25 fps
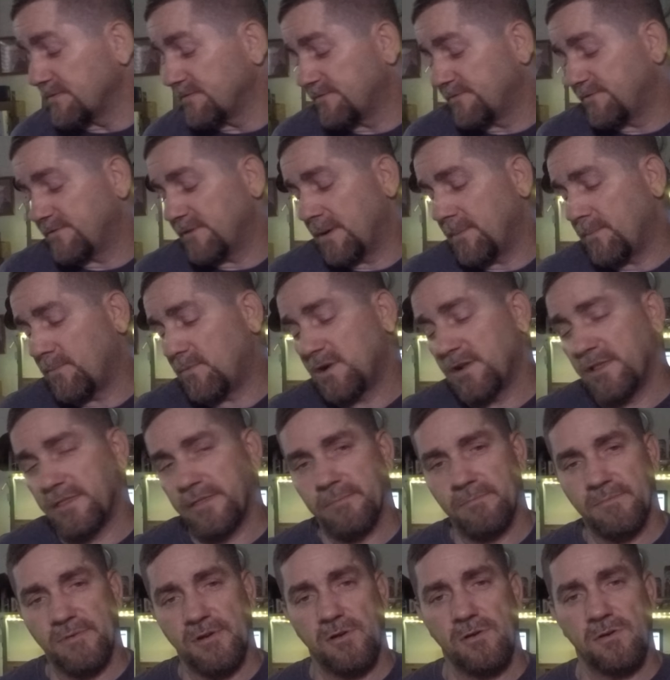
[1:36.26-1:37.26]
from one of
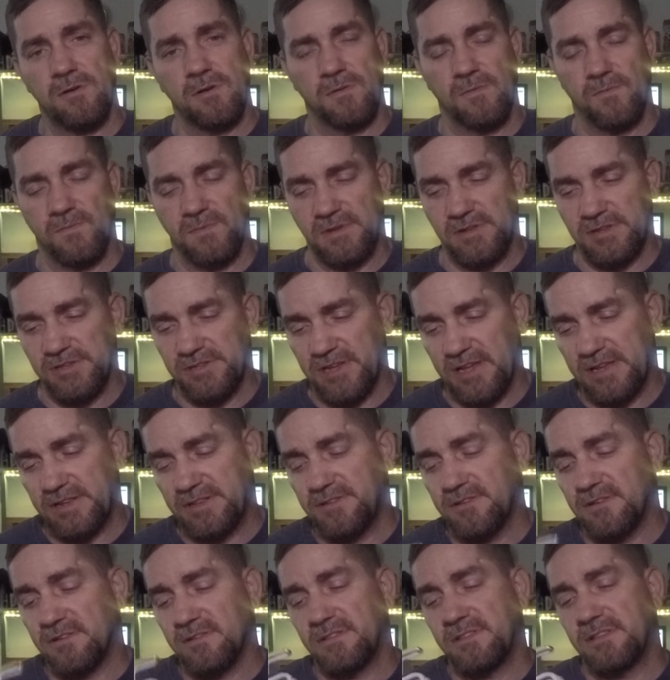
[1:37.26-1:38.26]
the broken ones, I
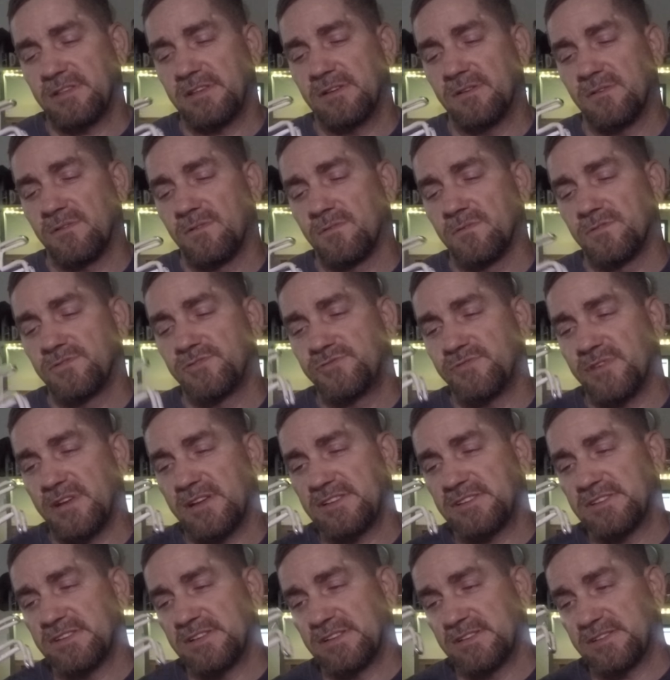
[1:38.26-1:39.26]
took the old
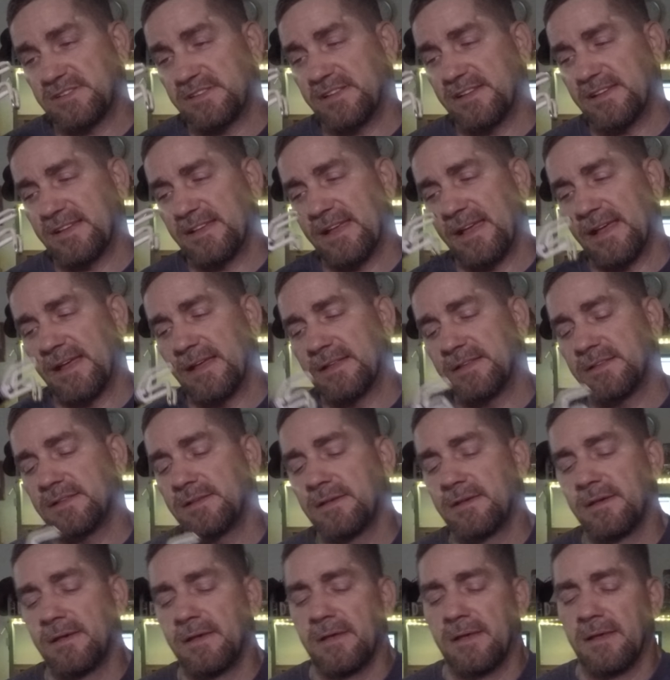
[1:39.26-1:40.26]
dressing stick and
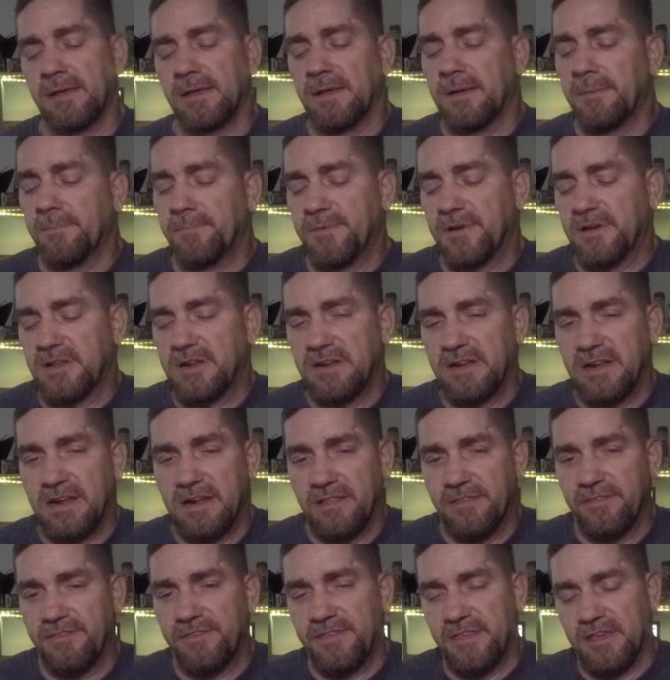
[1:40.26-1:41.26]
put it
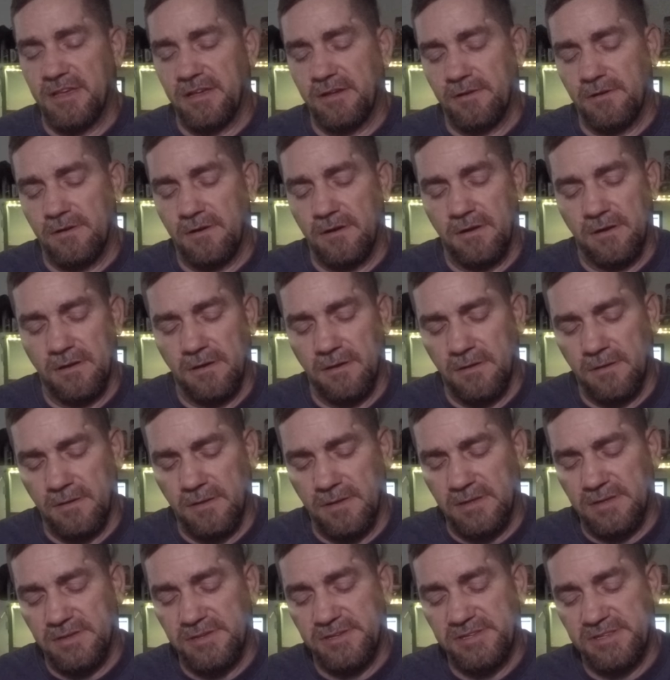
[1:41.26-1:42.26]
in a thicker
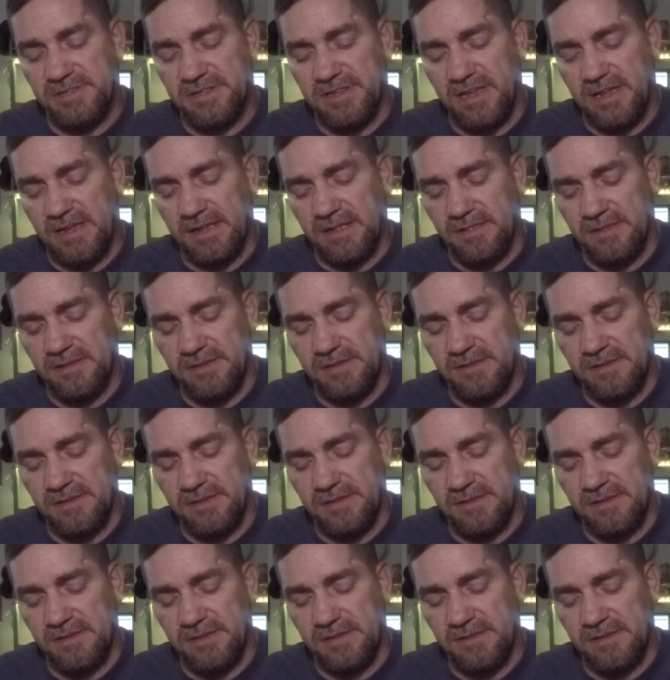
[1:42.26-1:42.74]
stick.